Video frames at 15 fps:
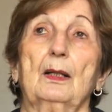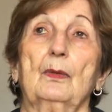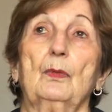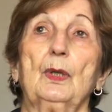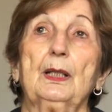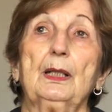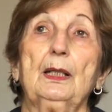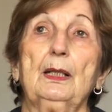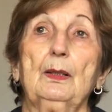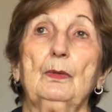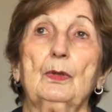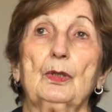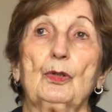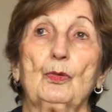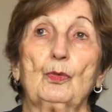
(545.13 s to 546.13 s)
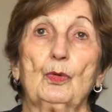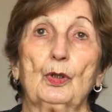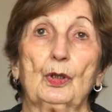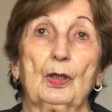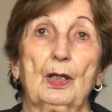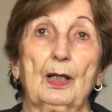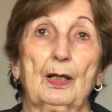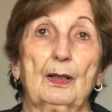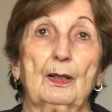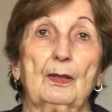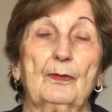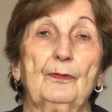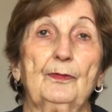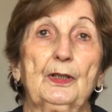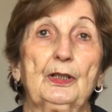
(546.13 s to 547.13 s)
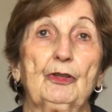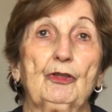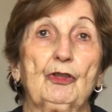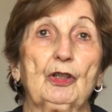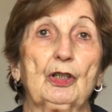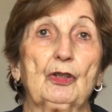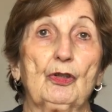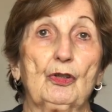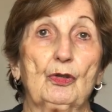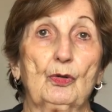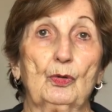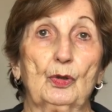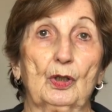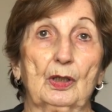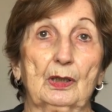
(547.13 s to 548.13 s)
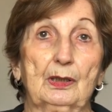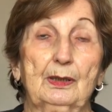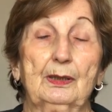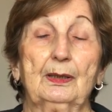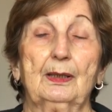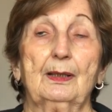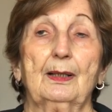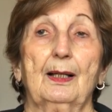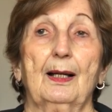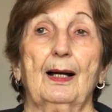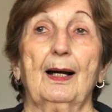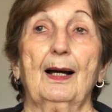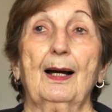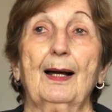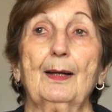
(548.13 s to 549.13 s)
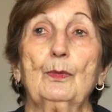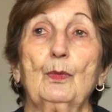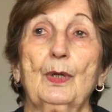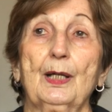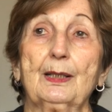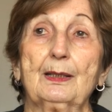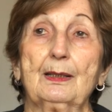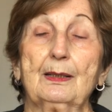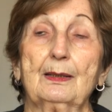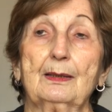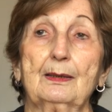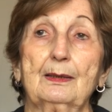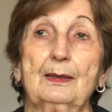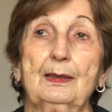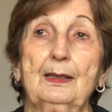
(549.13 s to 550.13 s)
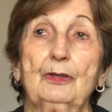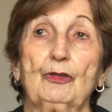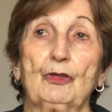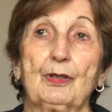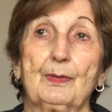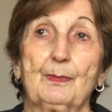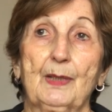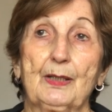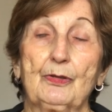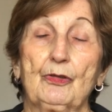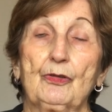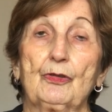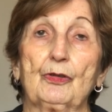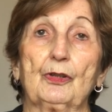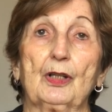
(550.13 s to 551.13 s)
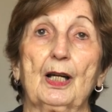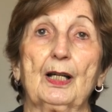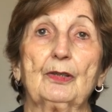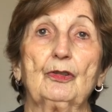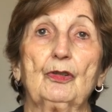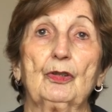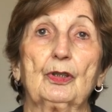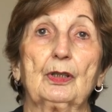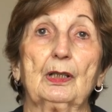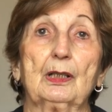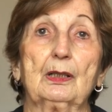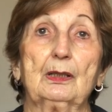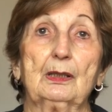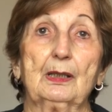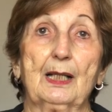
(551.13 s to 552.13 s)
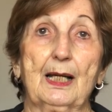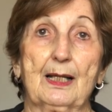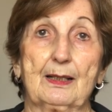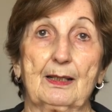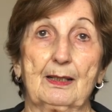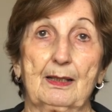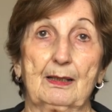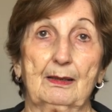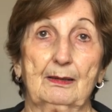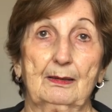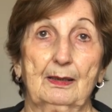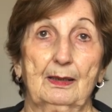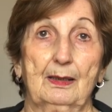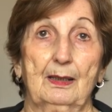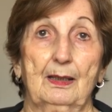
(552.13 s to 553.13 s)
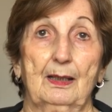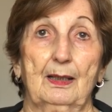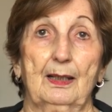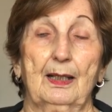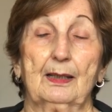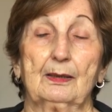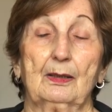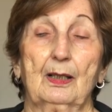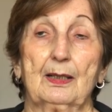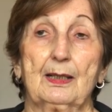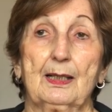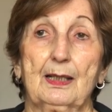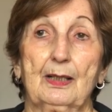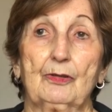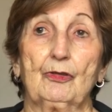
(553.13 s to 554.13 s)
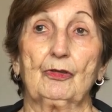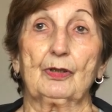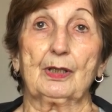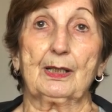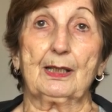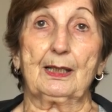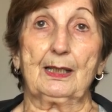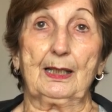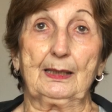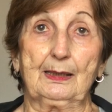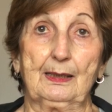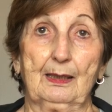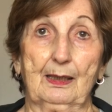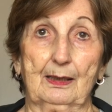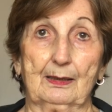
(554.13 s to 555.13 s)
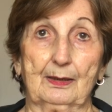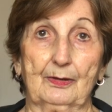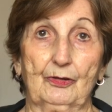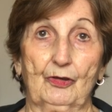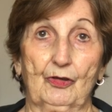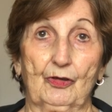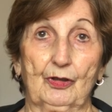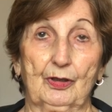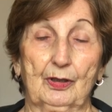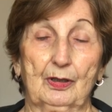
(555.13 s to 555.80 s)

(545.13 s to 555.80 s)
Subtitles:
was finishing school, I went, each semester I took a class at Los Angeles State College.